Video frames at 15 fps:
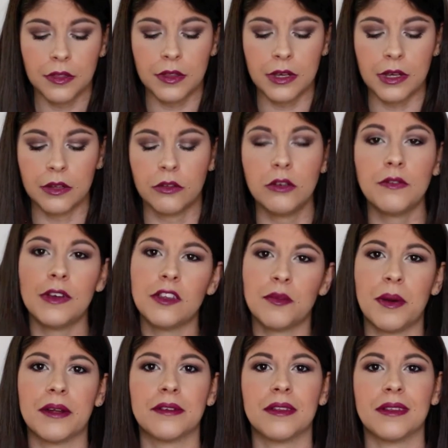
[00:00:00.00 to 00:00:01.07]
The Too Faced
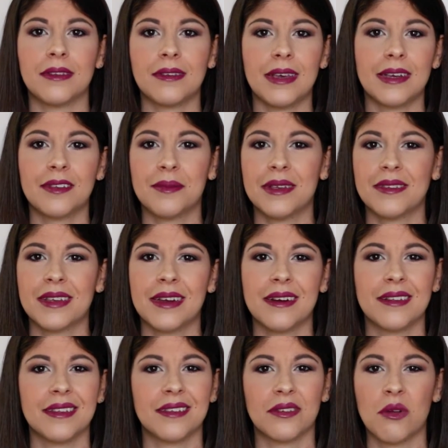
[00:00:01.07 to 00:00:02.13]
Better Than Sex mascara.
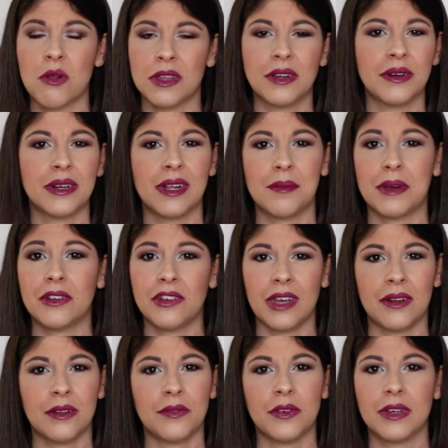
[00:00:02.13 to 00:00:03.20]
This is holy grail on my
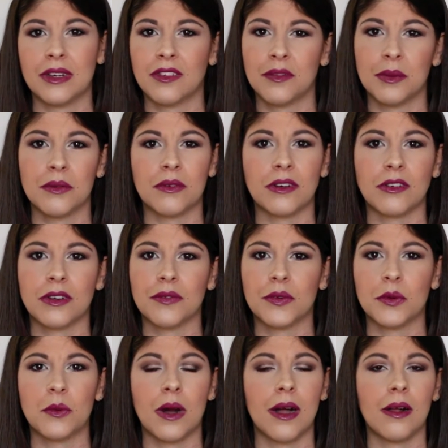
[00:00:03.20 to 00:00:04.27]
channel if you guys have been watching for
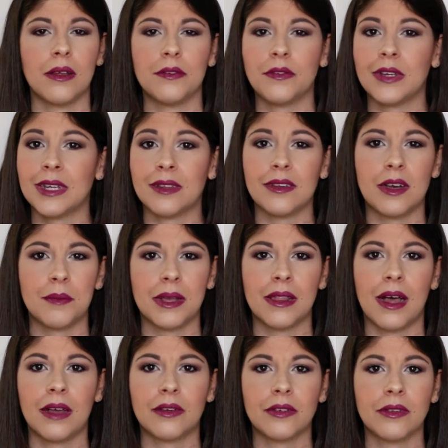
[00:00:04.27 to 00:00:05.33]
a while. It fans out my
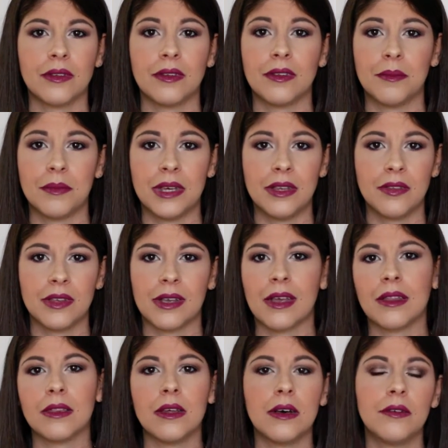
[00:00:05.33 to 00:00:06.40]
lashes. It's amazing. I
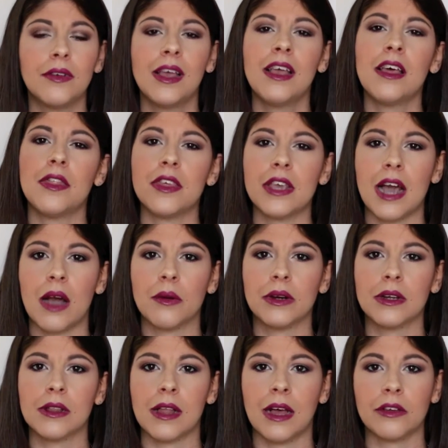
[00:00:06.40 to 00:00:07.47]
love the
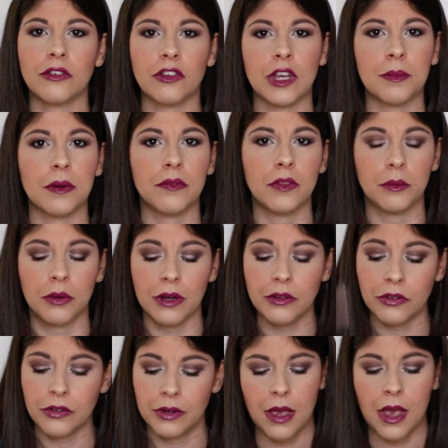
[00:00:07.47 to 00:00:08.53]
hourglass shape of the brush.